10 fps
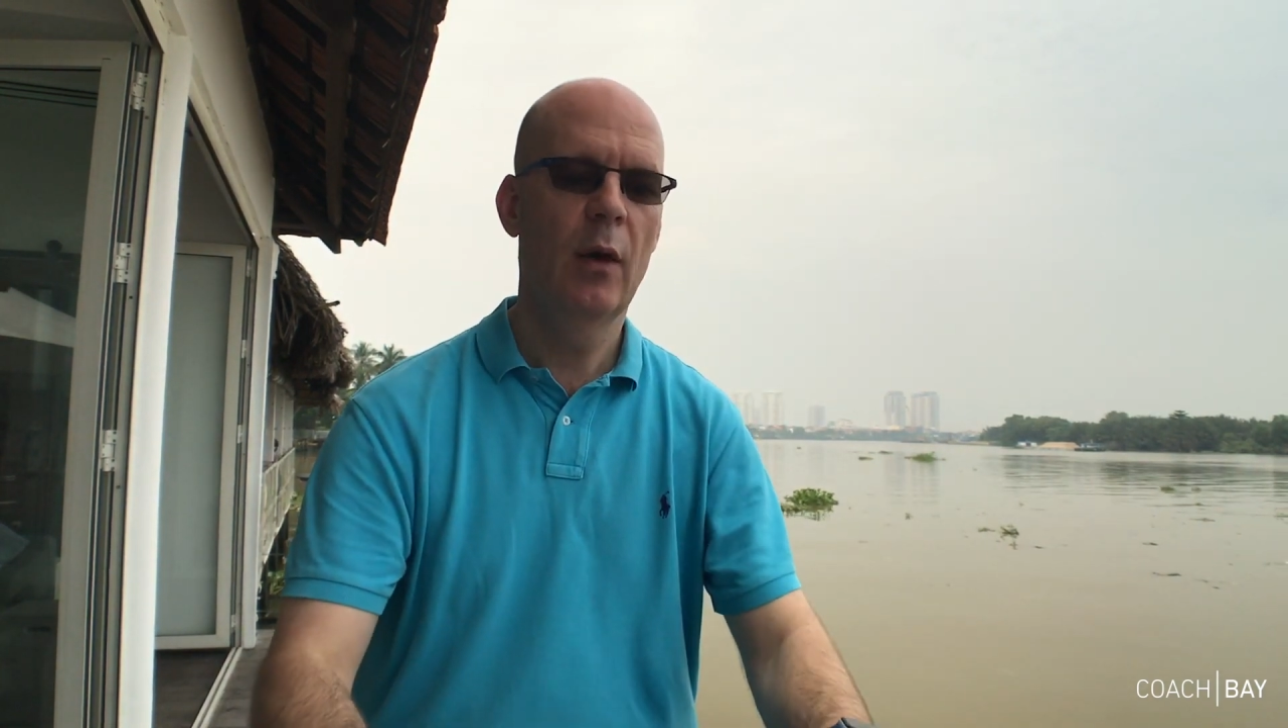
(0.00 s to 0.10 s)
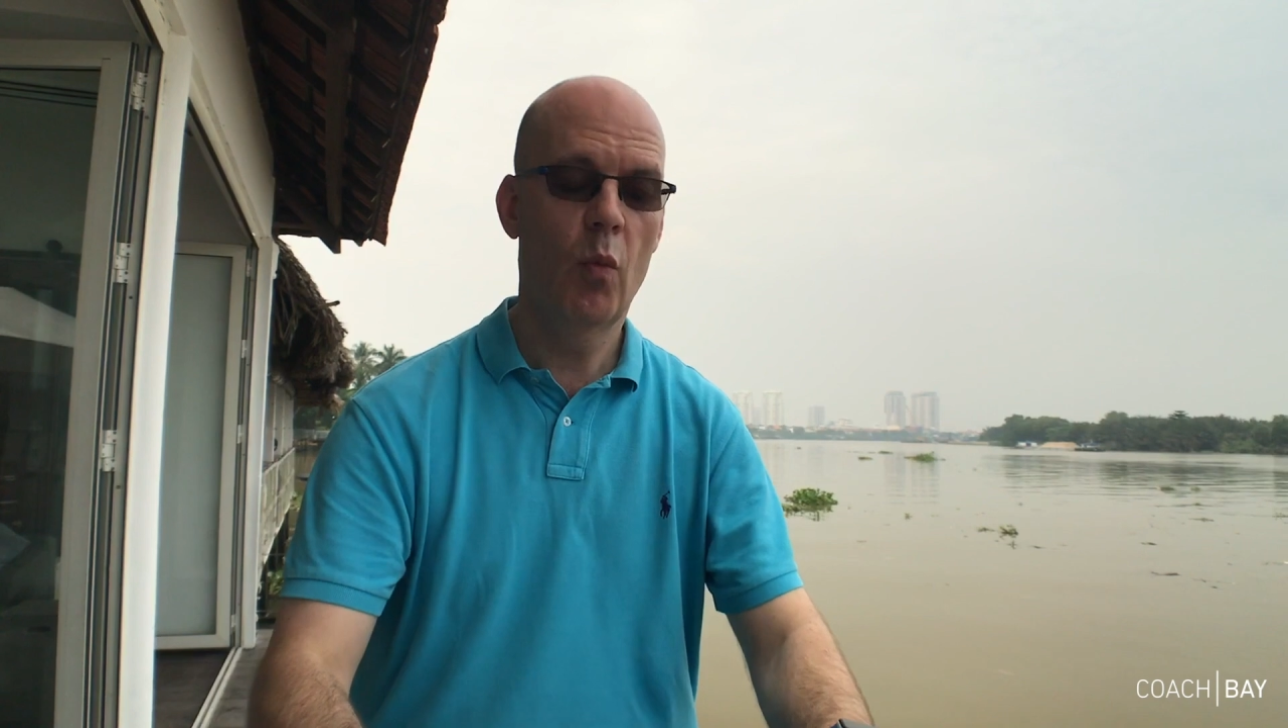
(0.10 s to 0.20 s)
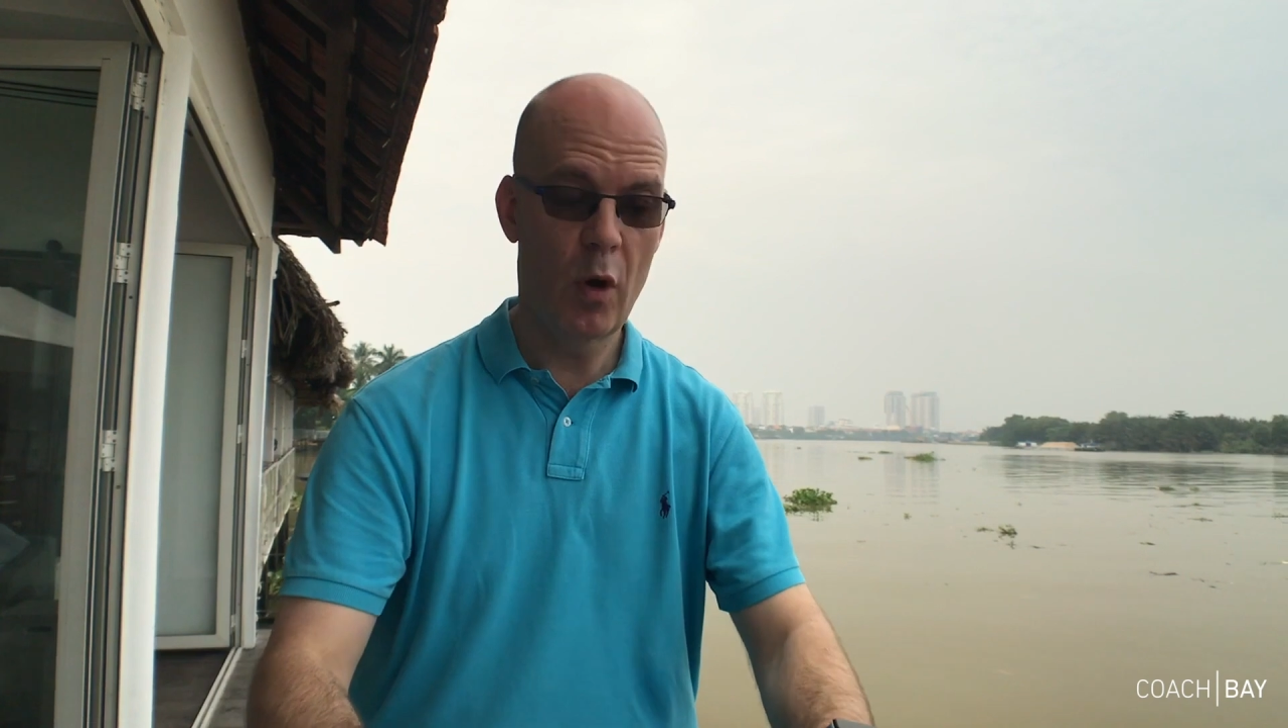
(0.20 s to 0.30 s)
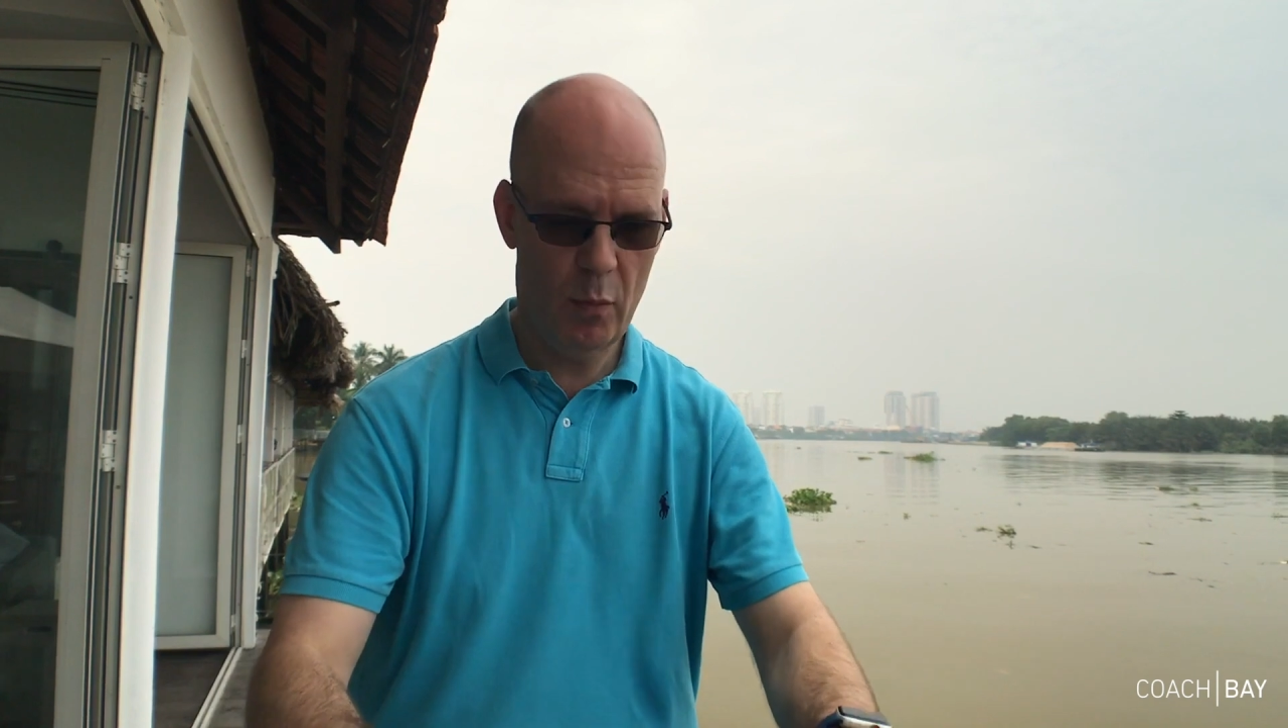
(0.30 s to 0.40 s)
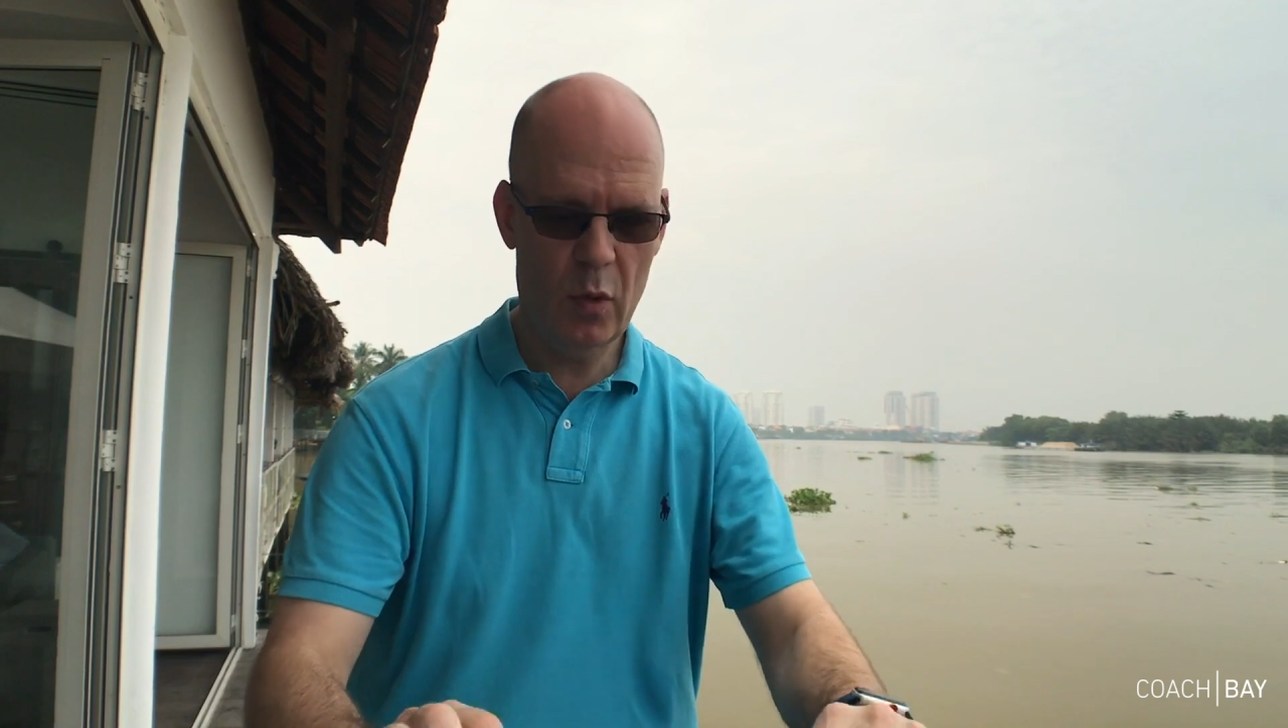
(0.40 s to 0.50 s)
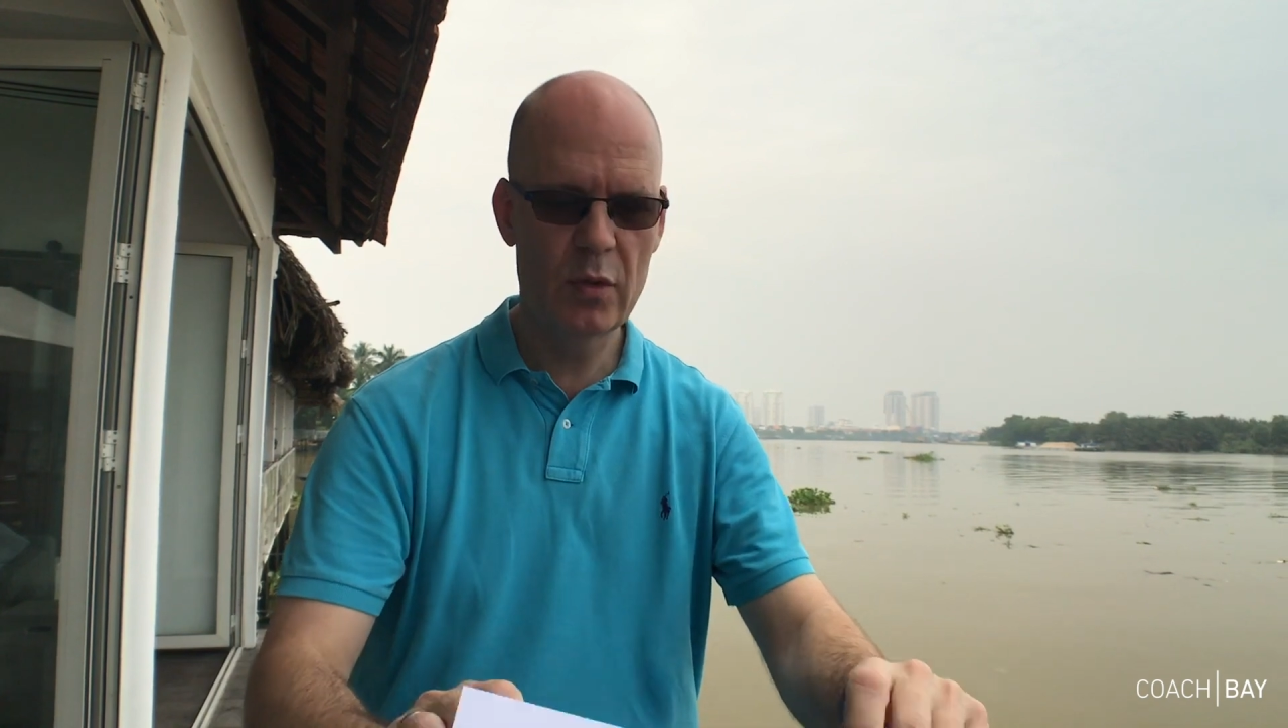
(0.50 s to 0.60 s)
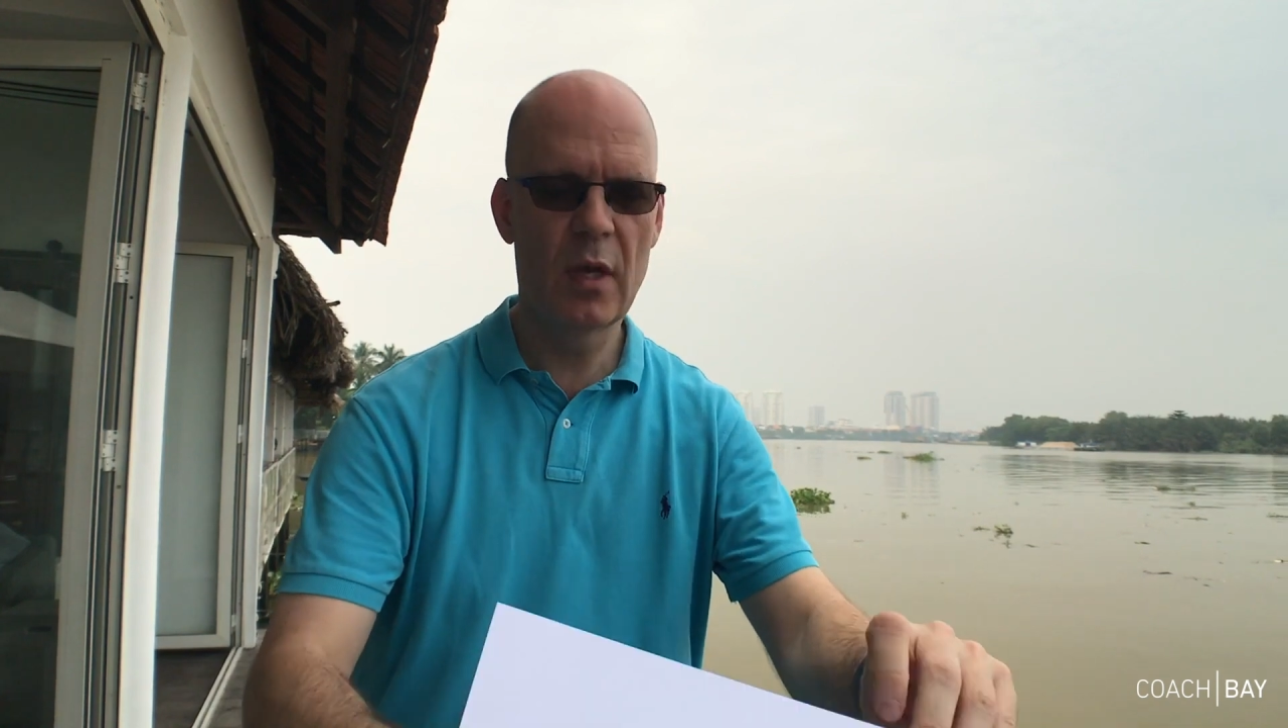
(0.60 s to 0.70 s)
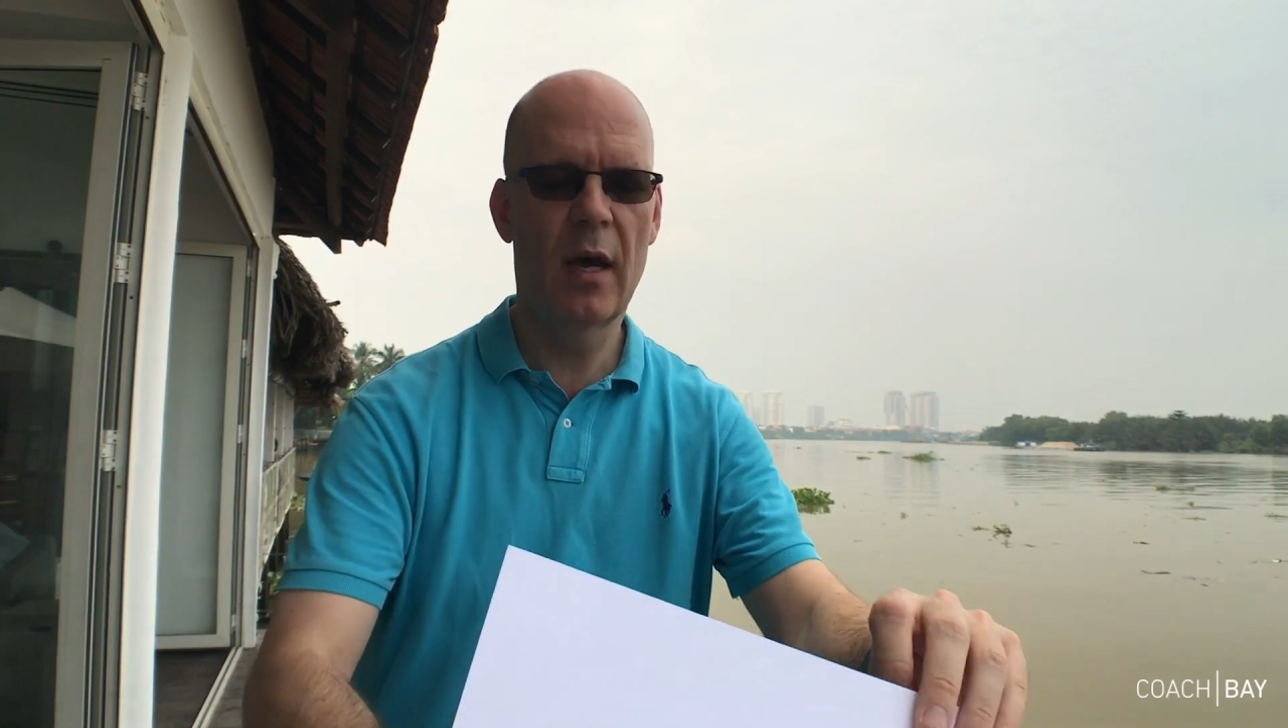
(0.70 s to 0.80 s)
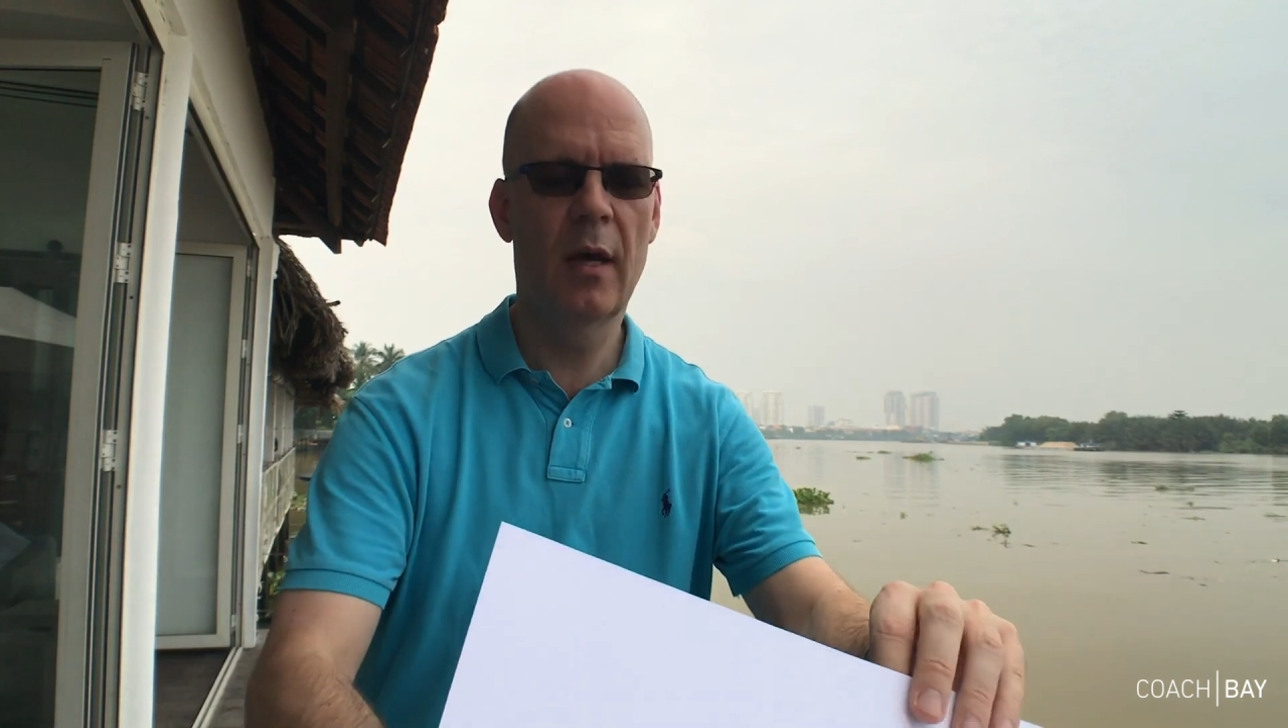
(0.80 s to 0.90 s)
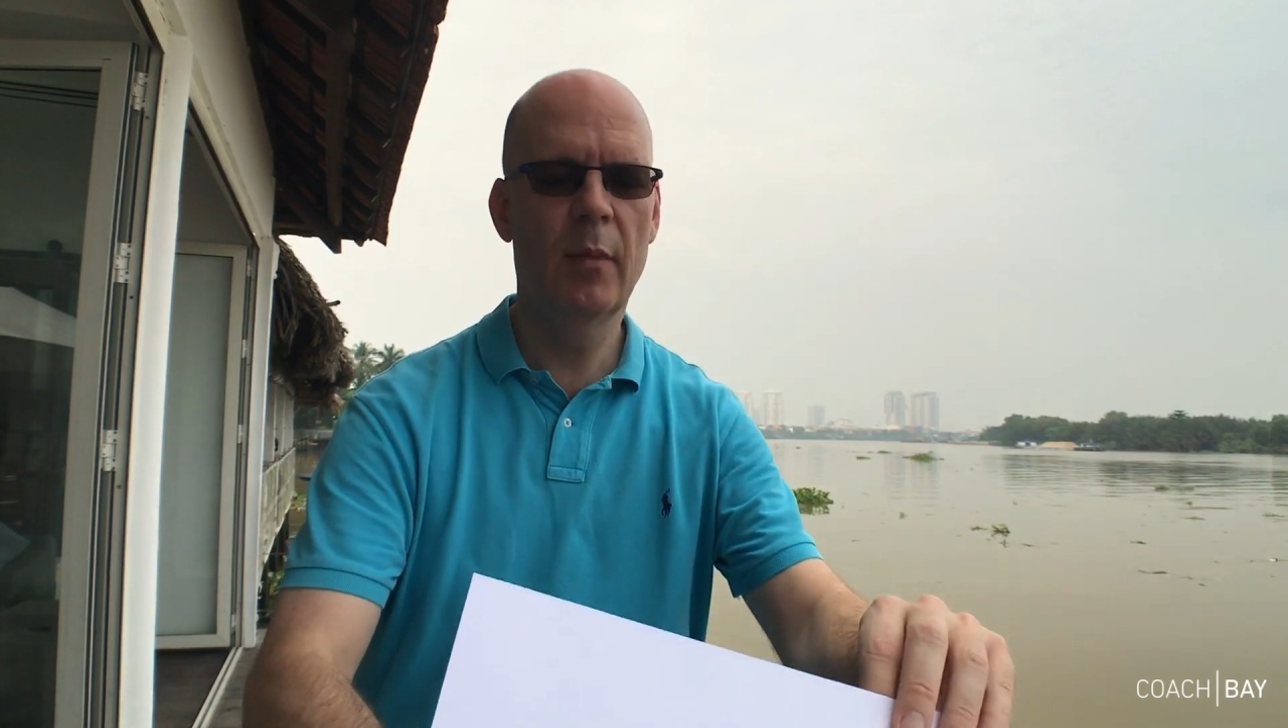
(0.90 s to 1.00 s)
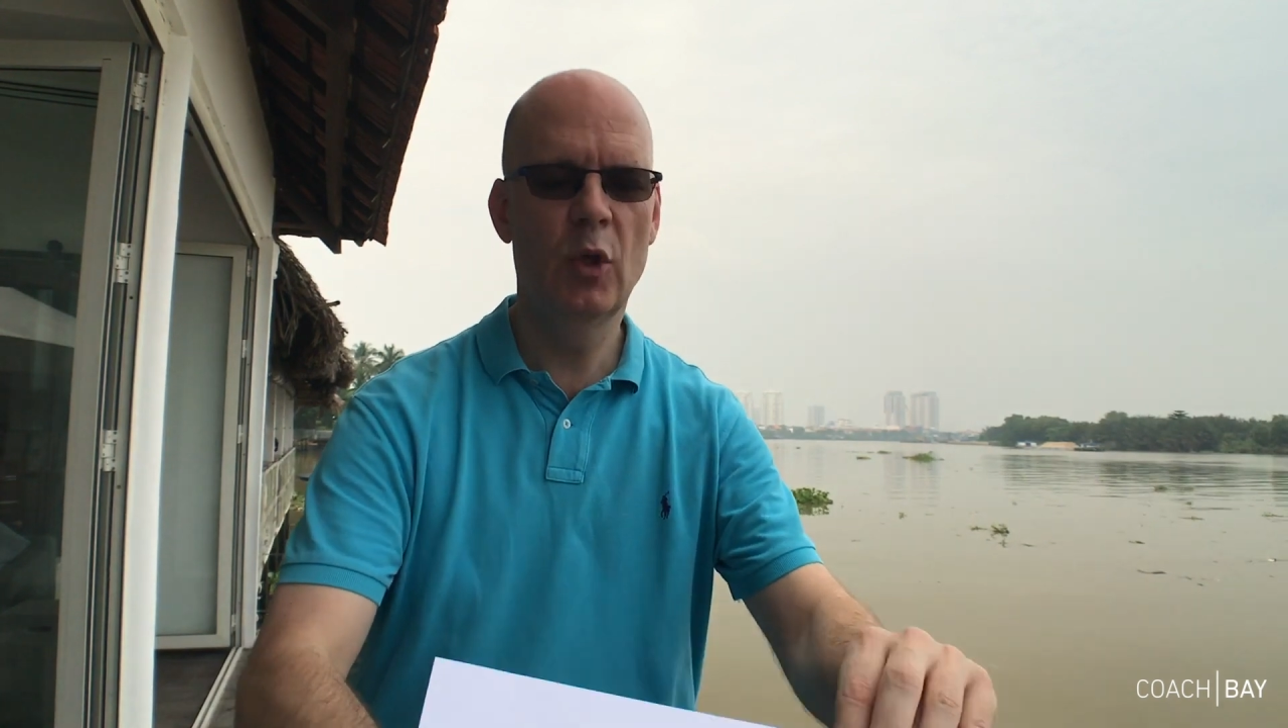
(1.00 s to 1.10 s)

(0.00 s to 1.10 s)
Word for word: one more time